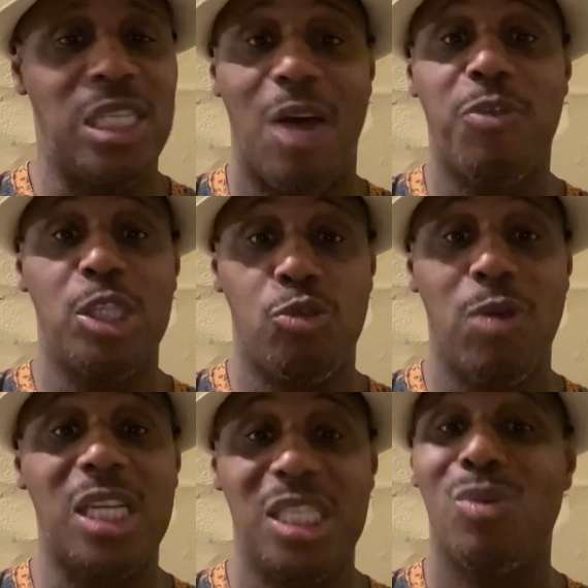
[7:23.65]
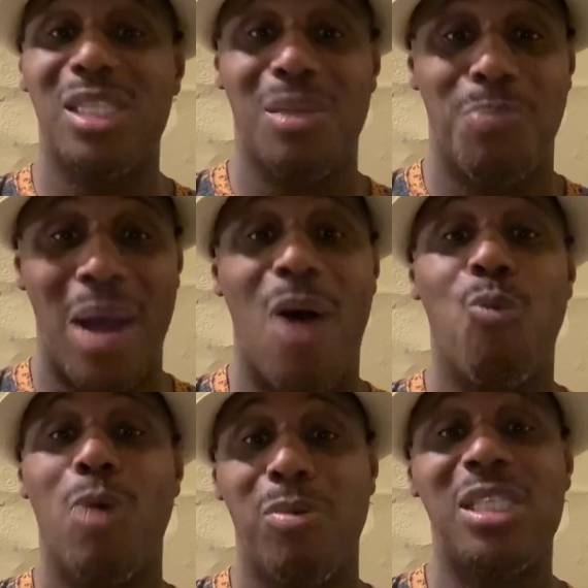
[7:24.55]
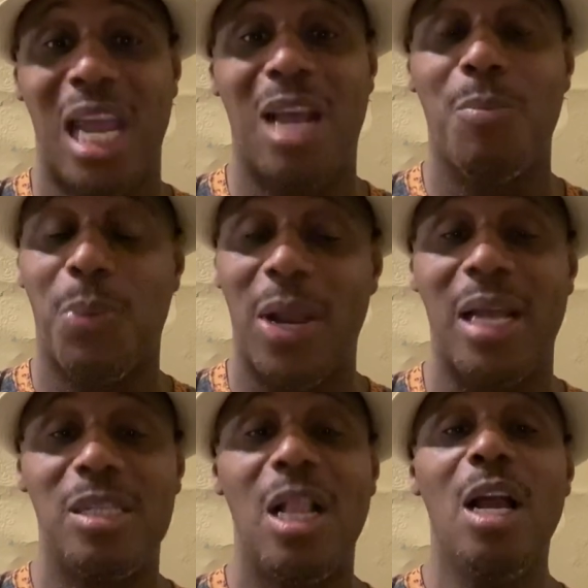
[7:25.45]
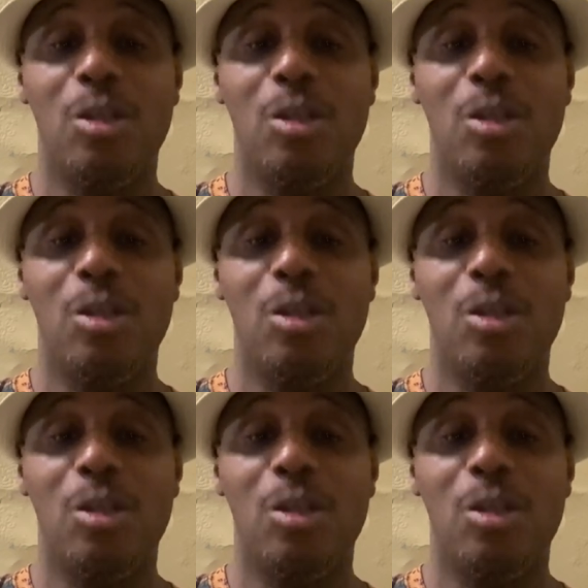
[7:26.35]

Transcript: Self-destruction was about what was taking place